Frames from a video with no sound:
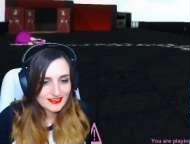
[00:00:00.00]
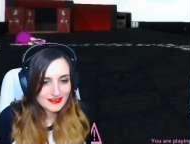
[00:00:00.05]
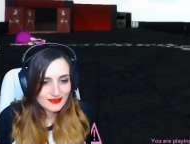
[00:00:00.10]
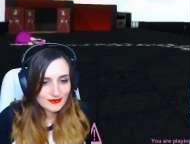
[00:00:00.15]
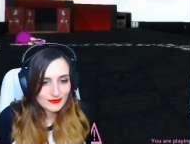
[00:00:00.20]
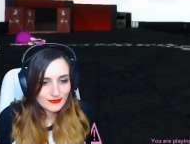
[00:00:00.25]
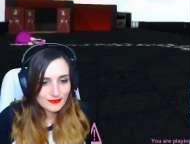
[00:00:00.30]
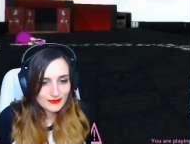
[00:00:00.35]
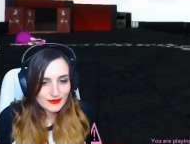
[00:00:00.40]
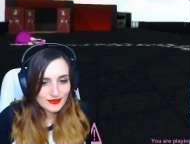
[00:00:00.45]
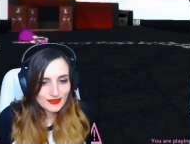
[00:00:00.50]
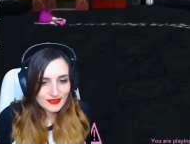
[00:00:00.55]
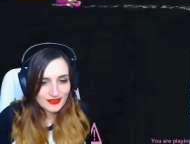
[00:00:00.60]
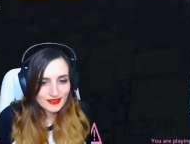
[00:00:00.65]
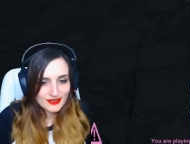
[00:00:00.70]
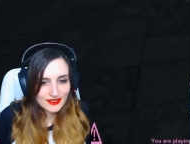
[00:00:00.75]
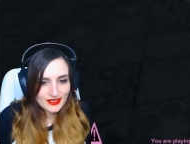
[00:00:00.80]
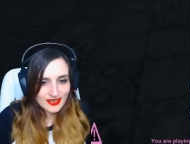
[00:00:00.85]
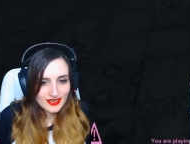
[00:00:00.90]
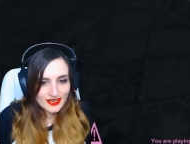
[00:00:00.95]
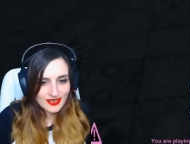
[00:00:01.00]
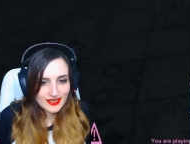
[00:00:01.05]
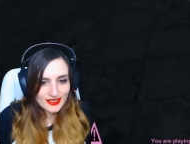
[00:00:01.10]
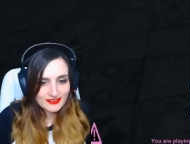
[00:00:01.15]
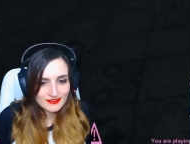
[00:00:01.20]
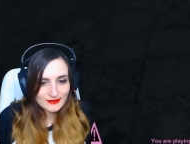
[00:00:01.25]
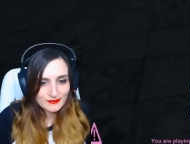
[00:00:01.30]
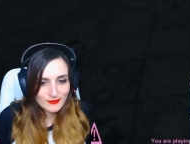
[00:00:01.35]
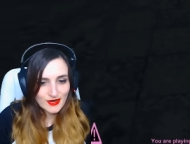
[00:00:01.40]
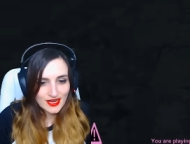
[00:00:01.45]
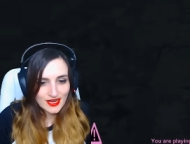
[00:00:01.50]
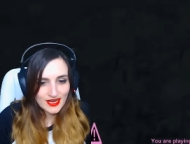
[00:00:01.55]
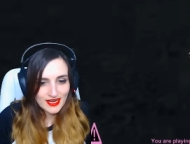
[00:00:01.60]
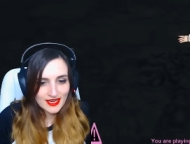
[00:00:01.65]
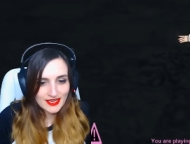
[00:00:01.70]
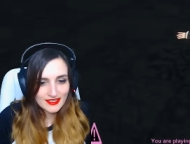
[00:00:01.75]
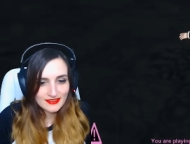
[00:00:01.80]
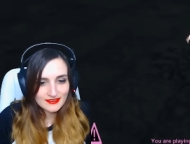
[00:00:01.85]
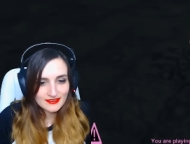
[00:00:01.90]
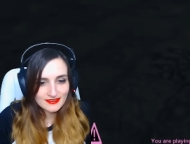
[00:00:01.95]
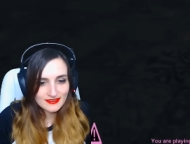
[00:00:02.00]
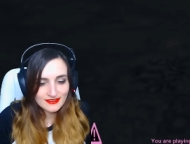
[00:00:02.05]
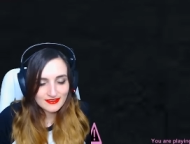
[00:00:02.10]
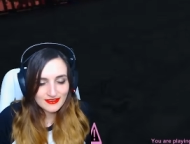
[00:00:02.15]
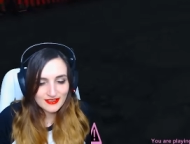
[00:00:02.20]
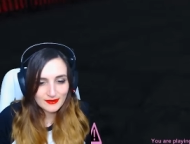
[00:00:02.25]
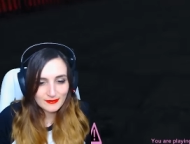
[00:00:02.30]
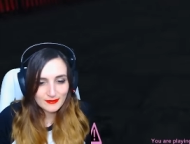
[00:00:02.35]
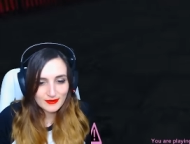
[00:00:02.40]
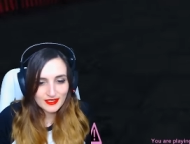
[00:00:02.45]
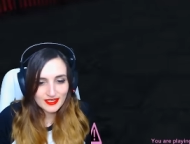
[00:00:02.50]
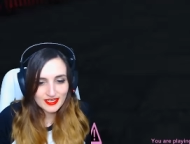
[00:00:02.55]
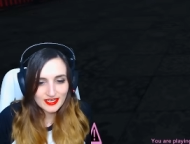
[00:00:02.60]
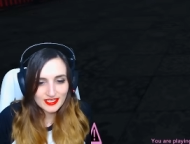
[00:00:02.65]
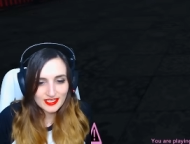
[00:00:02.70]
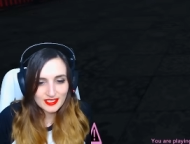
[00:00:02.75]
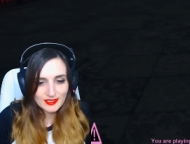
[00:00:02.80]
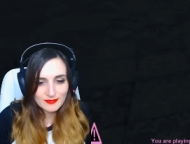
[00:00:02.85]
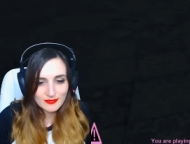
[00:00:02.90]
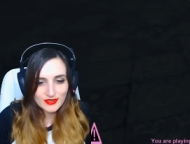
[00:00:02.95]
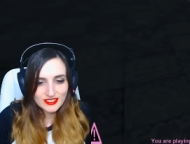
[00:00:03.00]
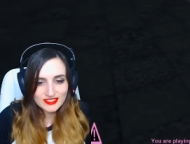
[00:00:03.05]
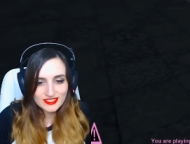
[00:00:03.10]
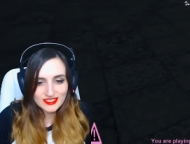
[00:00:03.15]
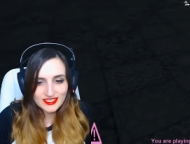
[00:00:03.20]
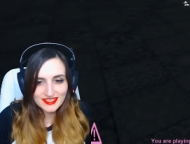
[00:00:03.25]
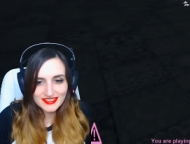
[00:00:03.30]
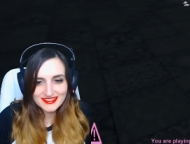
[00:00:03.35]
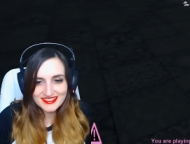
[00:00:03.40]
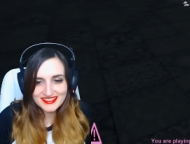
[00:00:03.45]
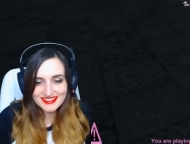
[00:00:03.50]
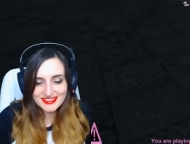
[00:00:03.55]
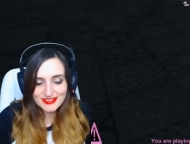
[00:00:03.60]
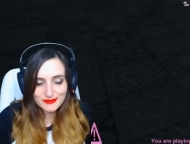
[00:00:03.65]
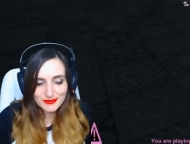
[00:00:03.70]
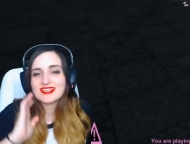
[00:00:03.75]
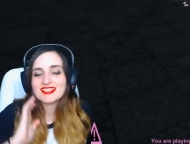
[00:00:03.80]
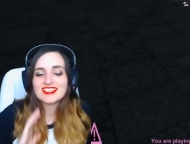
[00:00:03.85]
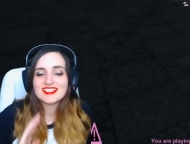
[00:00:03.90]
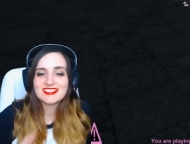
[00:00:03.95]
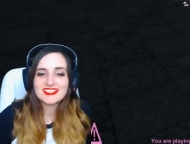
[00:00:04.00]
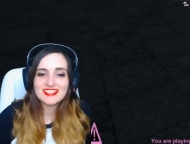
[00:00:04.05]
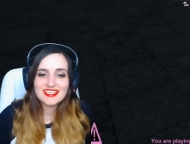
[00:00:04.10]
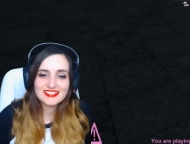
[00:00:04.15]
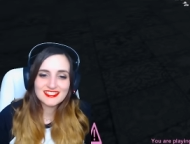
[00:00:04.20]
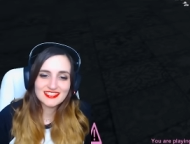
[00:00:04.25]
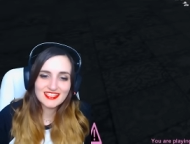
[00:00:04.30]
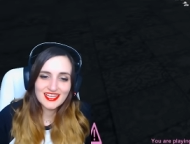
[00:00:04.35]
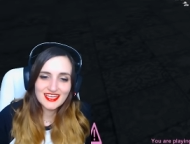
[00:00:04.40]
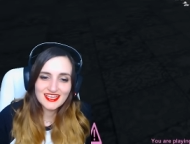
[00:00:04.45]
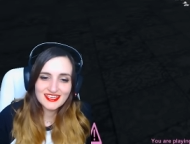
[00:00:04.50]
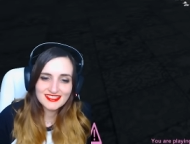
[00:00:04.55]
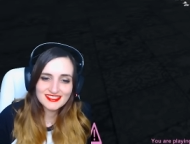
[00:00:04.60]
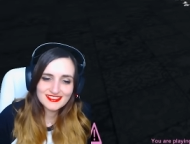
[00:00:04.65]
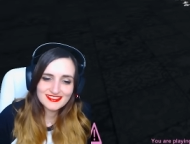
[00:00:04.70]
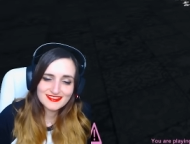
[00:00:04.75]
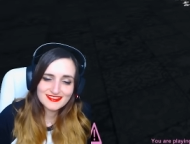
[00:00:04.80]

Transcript: Oh, god. Why? Okay, well, I gotta keep pressing it to see what she says at the end.